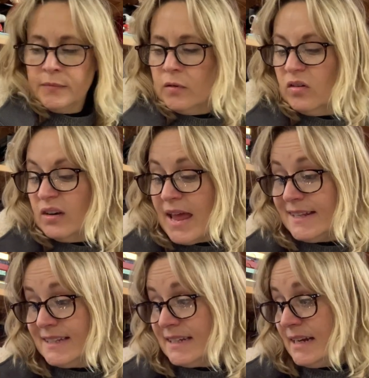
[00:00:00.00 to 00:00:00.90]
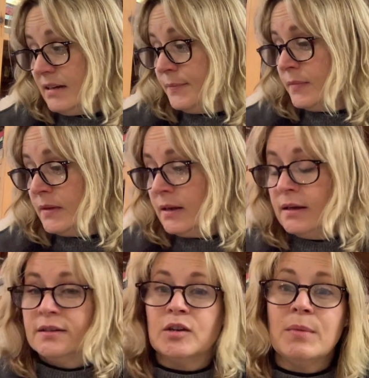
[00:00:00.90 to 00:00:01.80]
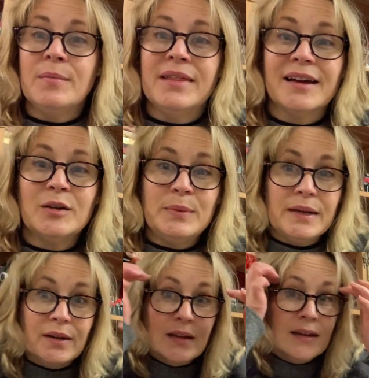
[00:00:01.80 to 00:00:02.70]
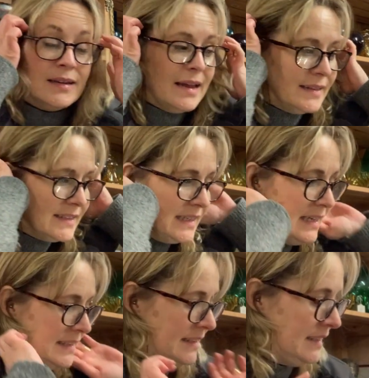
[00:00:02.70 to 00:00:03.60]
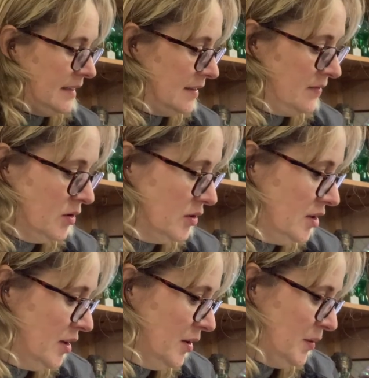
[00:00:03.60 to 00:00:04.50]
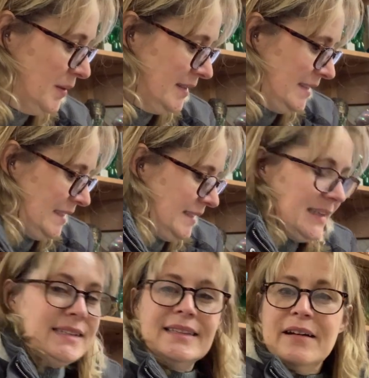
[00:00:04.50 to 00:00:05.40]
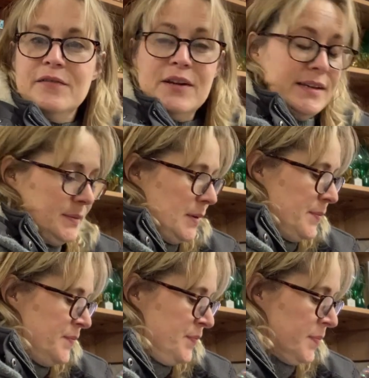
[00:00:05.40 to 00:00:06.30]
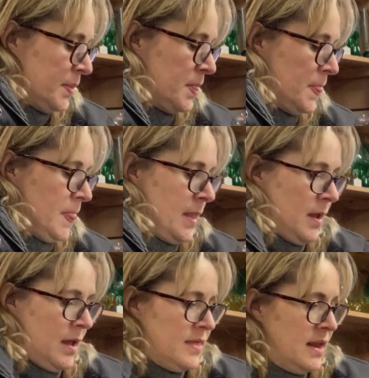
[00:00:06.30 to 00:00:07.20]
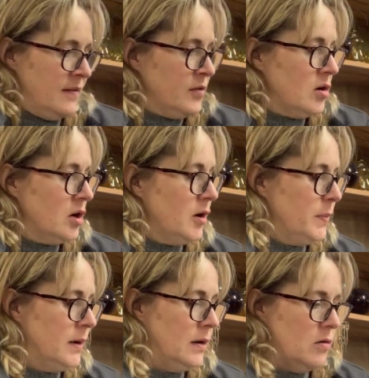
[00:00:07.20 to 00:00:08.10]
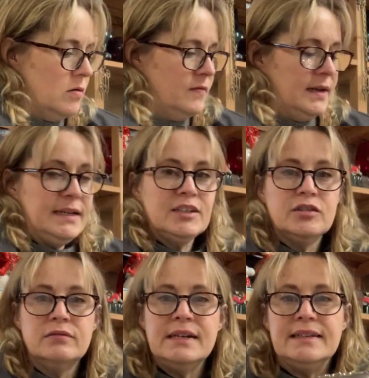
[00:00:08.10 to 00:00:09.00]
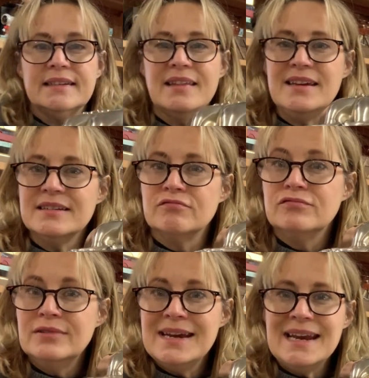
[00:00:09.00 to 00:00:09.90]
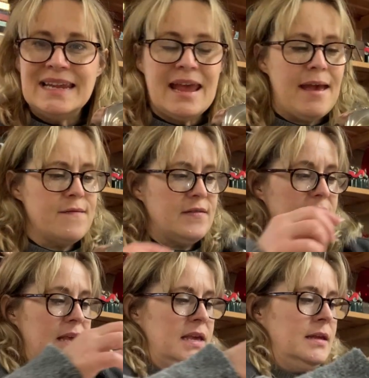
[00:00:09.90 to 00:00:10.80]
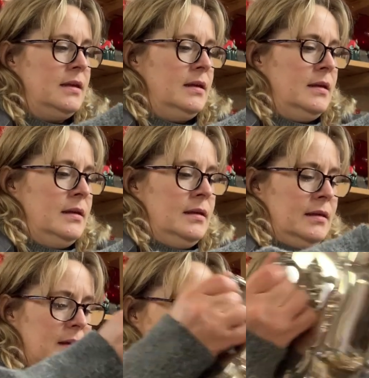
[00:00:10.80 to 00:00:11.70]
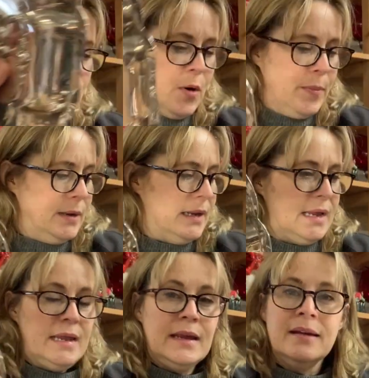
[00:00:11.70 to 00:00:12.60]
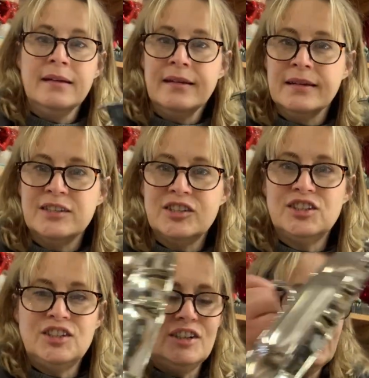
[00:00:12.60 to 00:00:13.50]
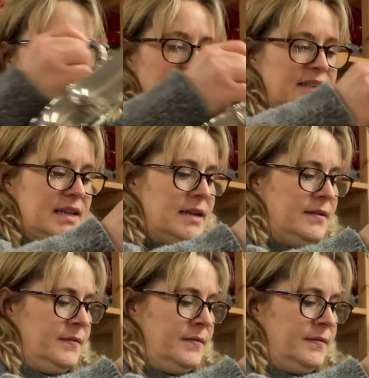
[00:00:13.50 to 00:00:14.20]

on Etsy, so maybe that could be another Etsy listing, because I've not done another one since I did that first one. And then I've got a couple of like tureens. Now these are really heavy, like properly sturdy.